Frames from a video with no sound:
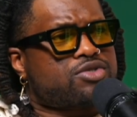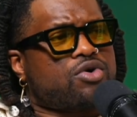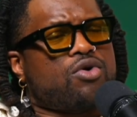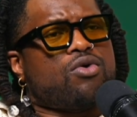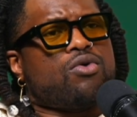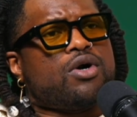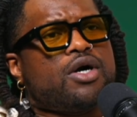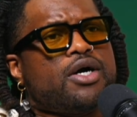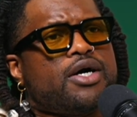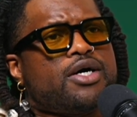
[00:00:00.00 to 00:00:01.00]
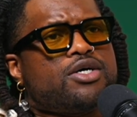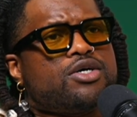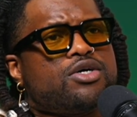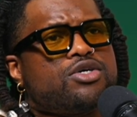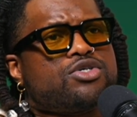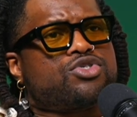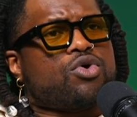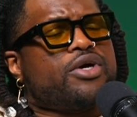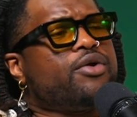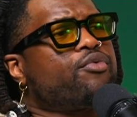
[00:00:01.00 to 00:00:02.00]

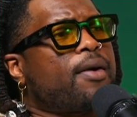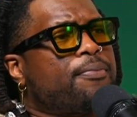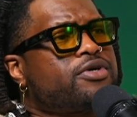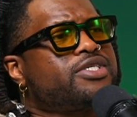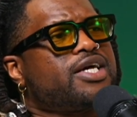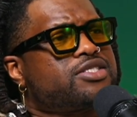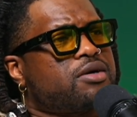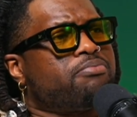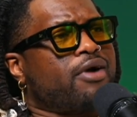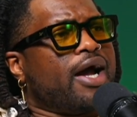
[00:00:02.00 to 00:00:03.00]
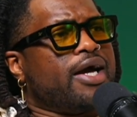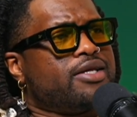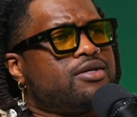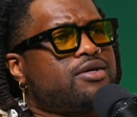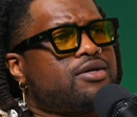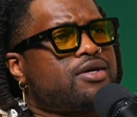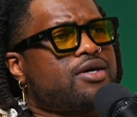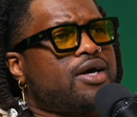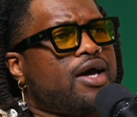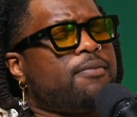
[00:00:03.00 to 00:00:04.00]
So he represents a brand,
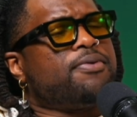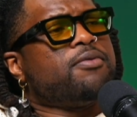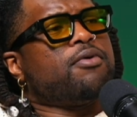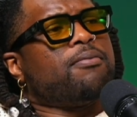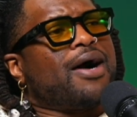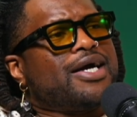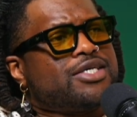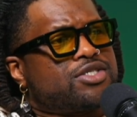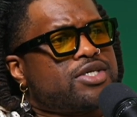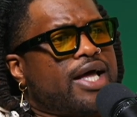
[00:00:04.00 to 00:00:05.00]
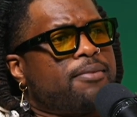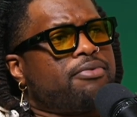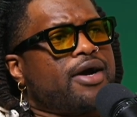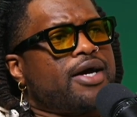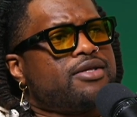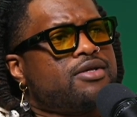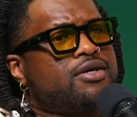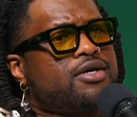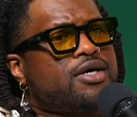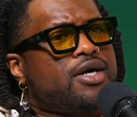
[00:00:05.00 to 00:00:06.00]
and people buy into that brand.
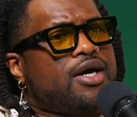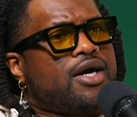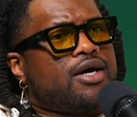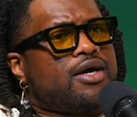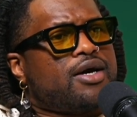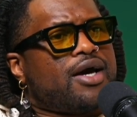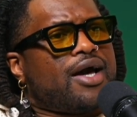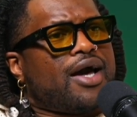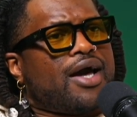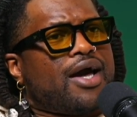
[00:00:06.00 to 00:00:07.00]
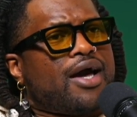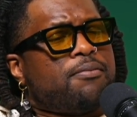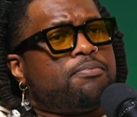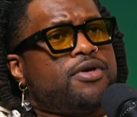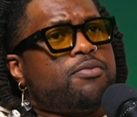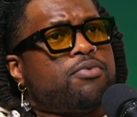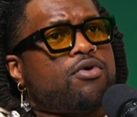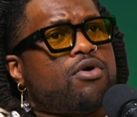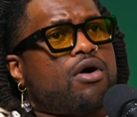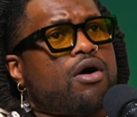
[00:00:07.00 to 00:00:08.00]
And
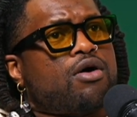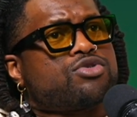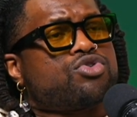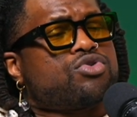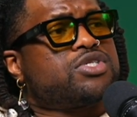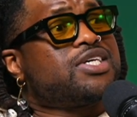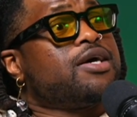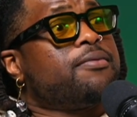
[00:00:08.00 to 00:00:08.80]
people also see